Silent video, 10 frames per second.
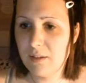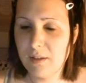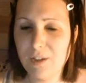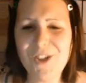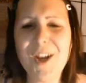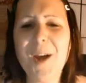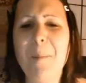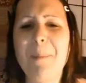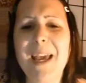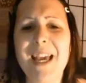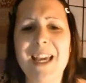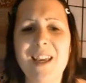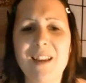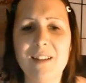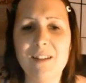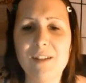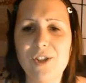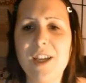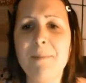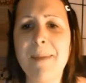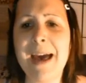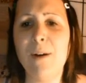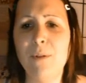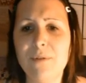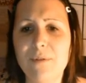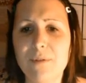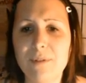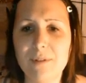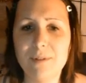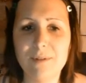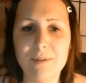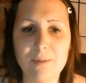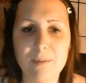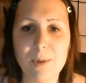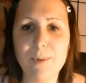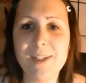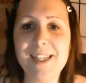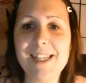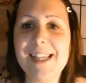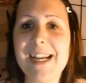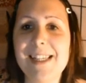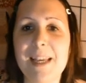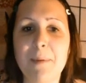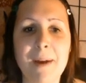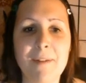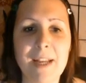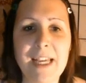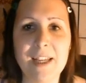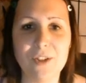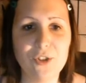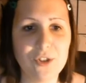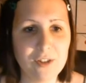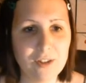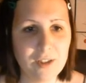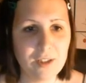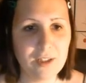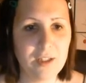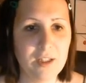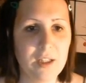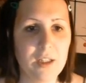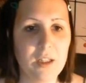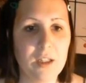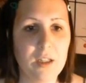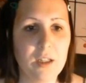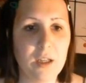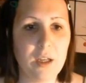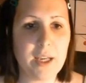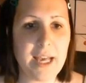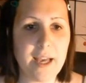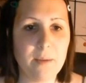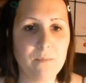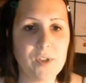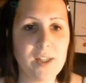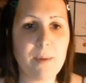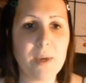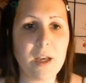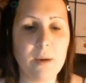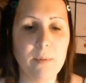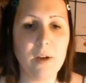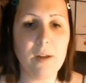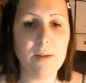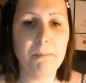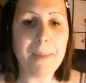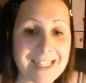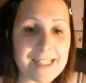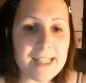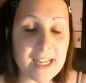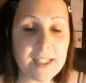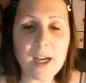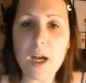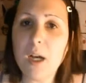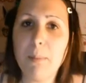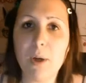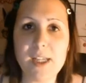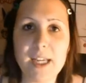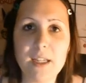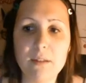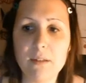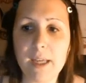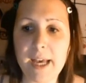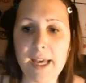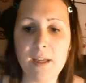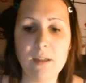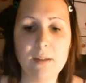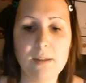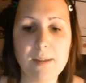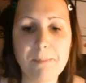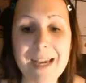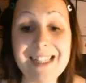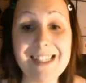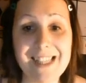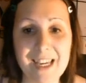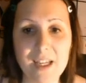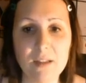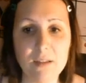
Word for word: shut up p shut your mouth we ordered the exact same amount each. Okay, so there we go. We've got basic duck body, okay? It's basic.